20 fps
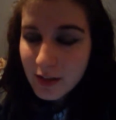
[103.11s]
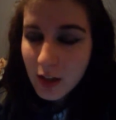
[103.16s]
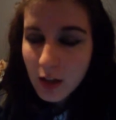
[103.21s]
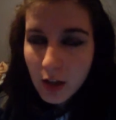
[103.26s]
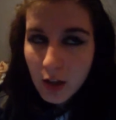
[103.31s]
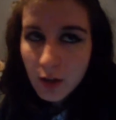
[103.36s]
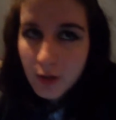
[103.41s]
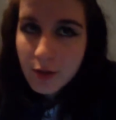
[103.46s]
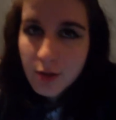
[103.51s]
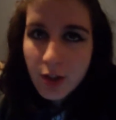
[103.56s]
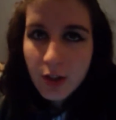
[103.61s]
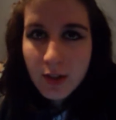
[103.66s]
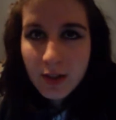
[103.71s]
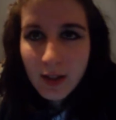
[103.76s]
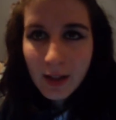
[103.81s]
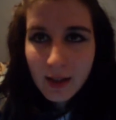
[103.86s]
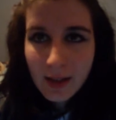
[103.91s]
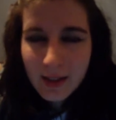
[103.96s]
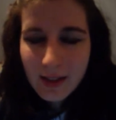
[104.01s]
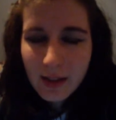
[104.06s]
So she's
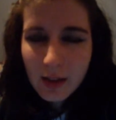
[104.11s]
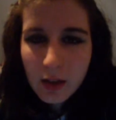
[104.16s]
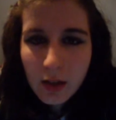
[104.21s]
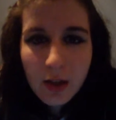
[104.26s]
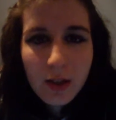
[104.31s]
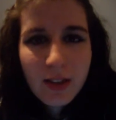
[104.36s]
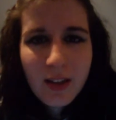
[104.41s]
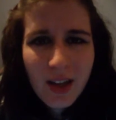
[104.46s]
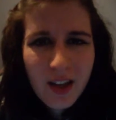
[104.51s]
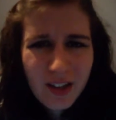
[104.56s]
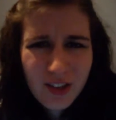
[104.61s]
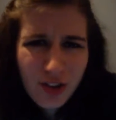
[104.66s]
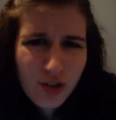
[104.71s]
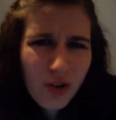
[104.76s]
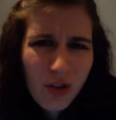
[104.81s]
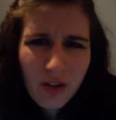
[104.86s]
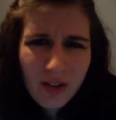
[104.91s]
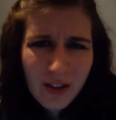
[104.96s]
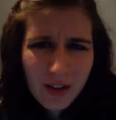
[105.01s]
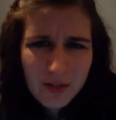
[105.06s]
like, yeah,
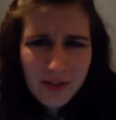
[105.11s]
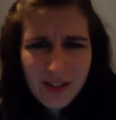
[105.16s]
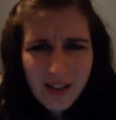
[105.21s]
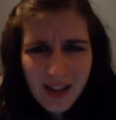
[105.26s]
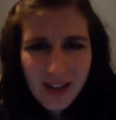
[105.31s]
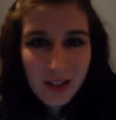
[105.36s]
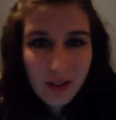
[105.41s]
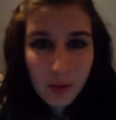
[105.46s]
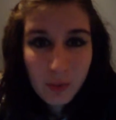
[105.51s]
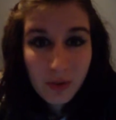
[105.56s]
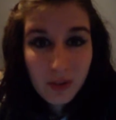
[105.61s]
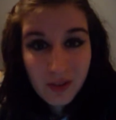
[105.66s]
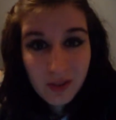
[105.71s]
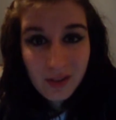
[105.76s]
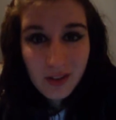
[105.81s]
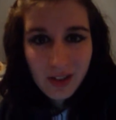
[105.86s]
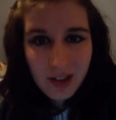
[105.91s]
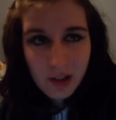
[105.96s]
you're not allowed to date anyone.